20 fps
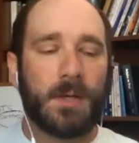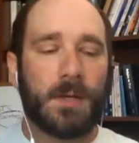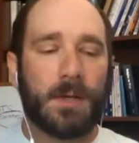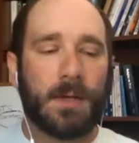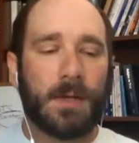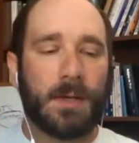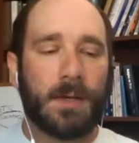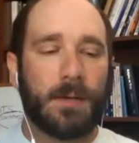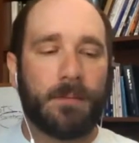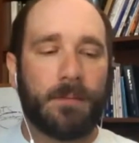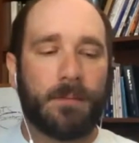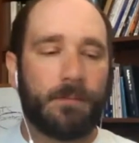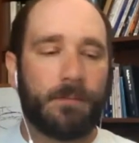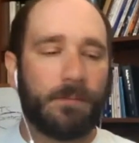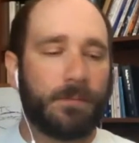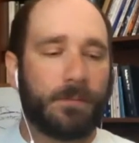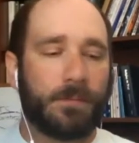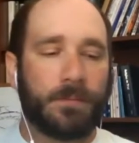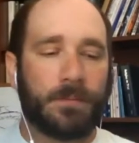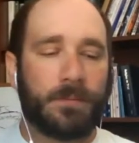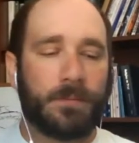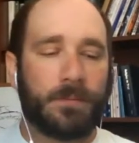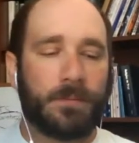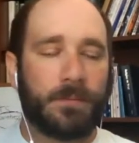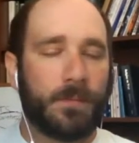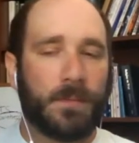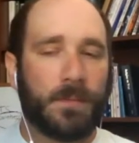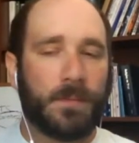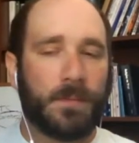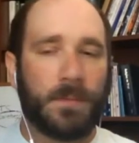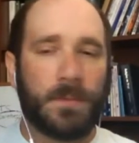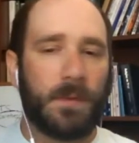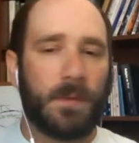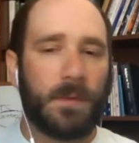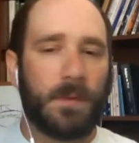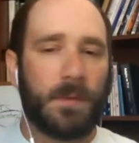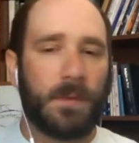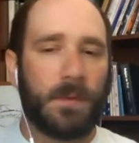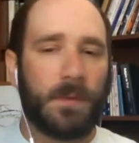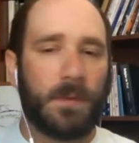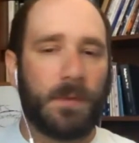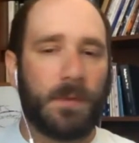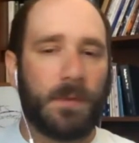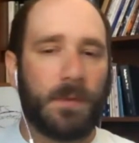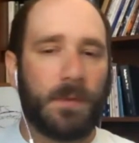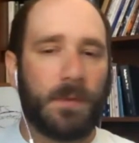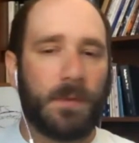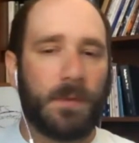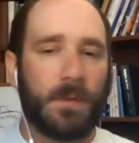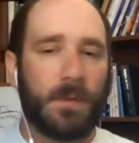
Um, you know, that their kid